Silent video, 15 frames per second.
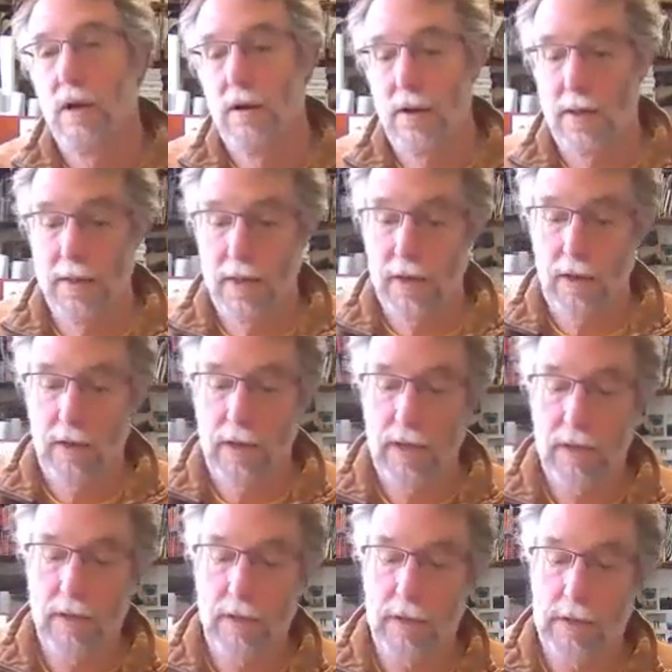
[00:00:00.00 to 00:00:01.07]
And then
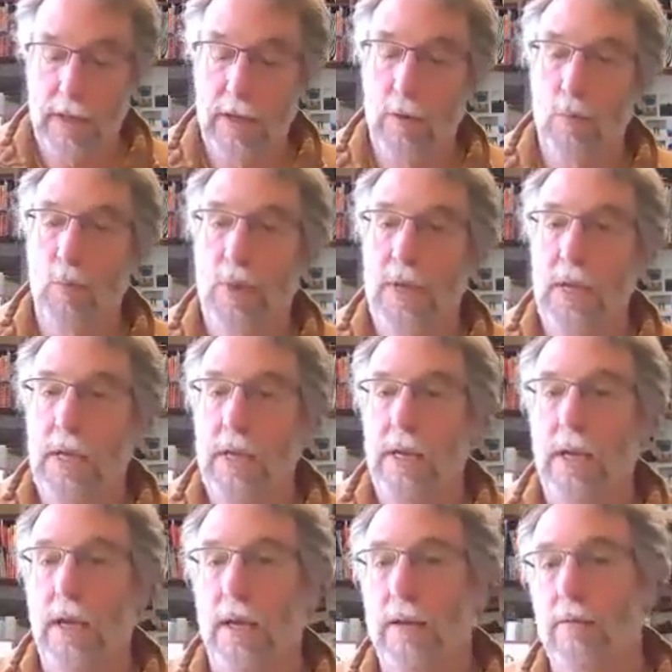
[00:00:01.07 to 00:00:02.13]
I'll hit the letter
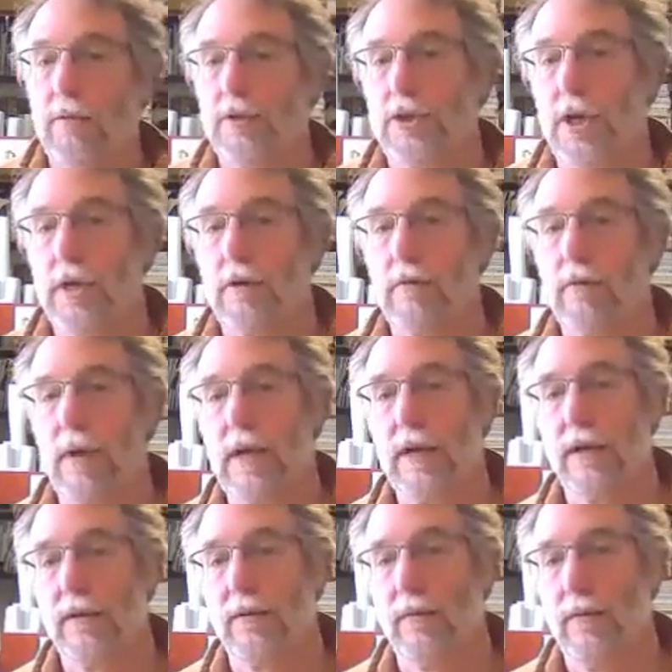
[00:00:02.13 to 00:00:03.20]
P, and it will
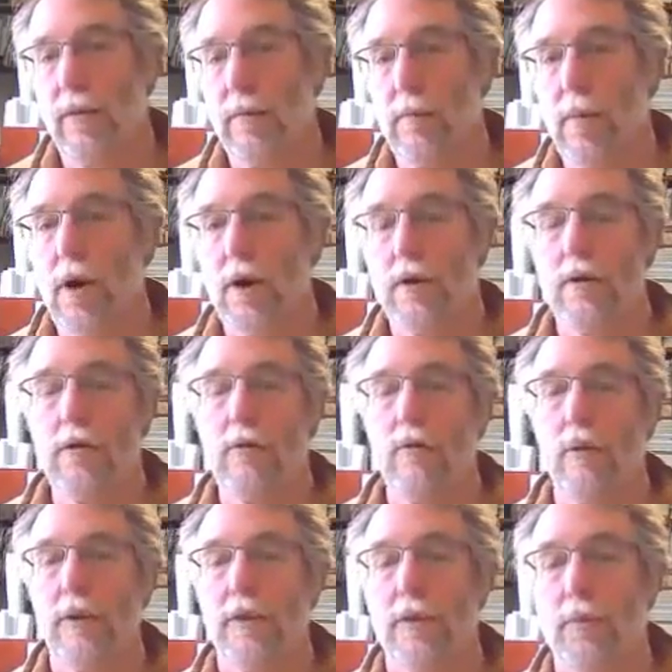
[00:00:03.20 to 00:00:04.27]
generate the
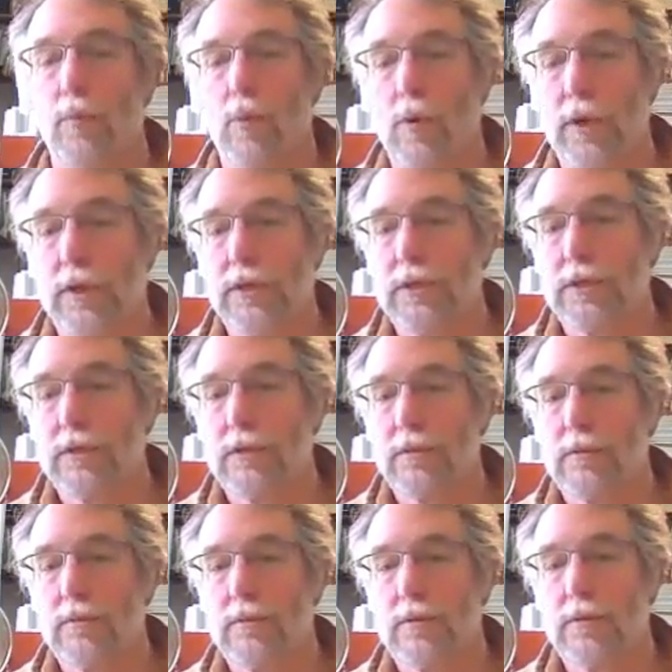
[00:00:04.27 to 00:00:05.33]
model with the
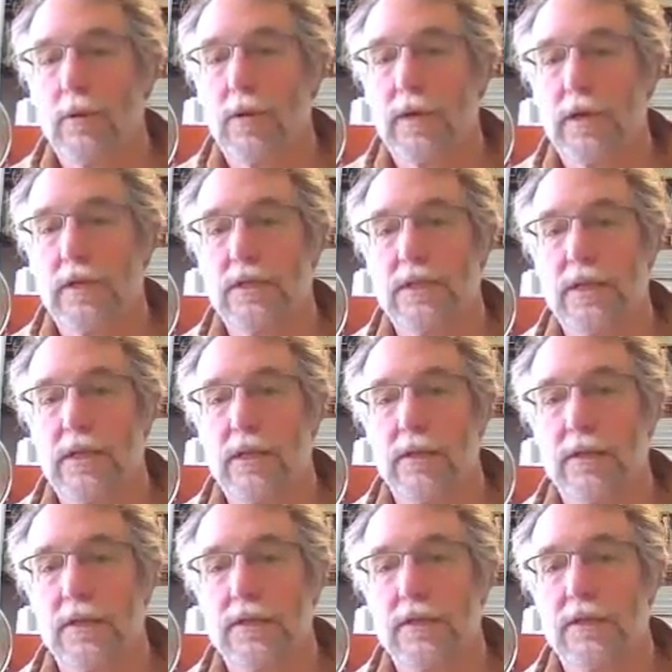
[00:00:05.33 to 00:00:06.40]
points. So I can
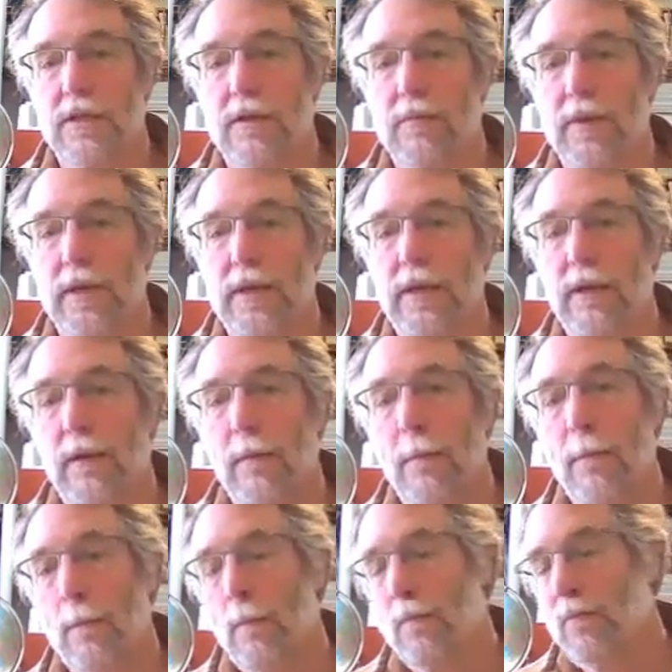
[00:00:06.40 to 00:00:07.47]
see that this is going to be
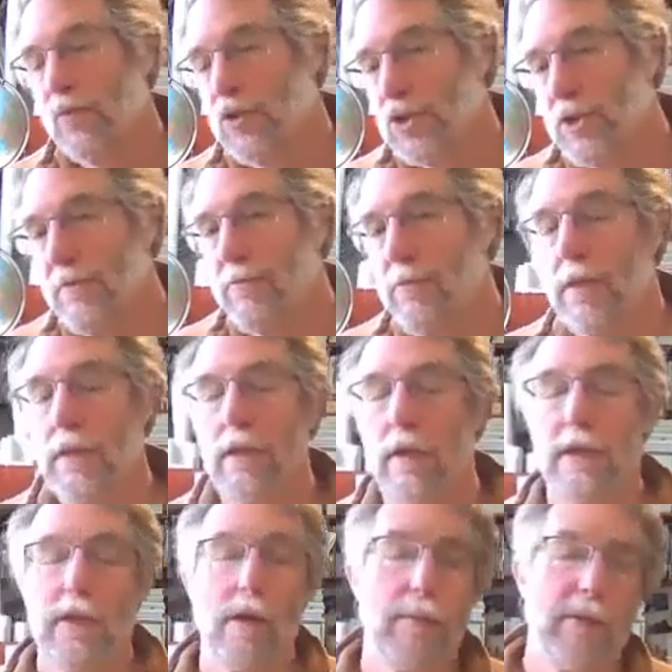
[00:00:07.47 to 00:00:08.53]

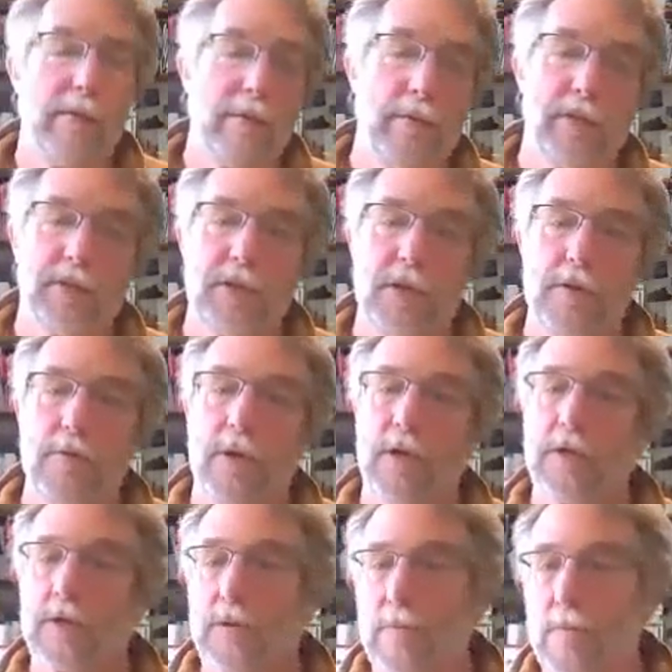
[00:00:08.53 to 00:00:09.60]
chiefly light coming from the sun
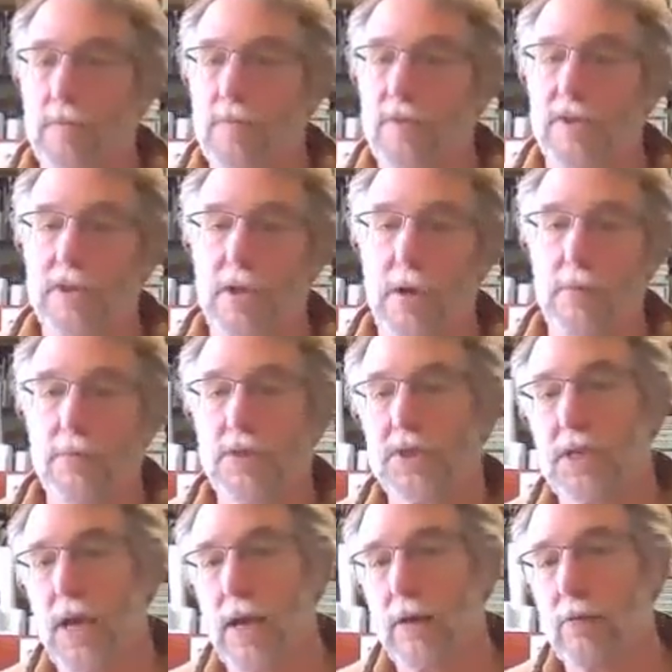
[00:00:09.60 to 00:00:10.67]
direction,
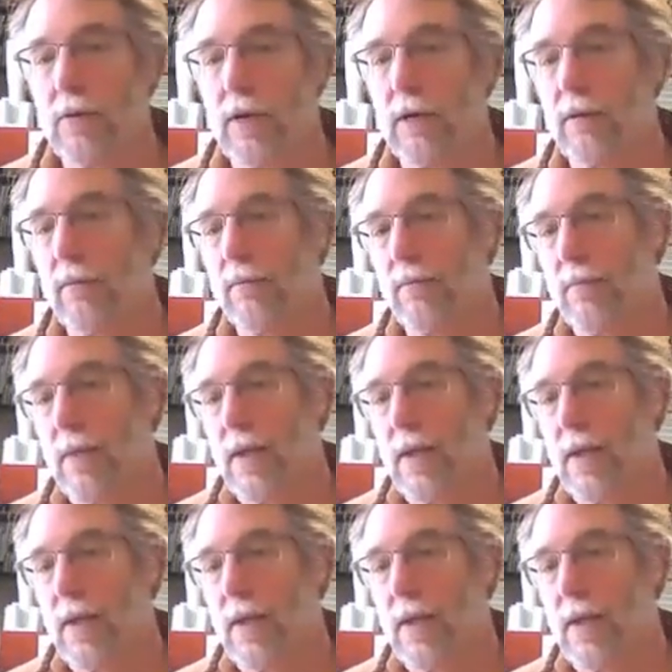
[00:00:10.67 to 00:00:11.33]
some scattering.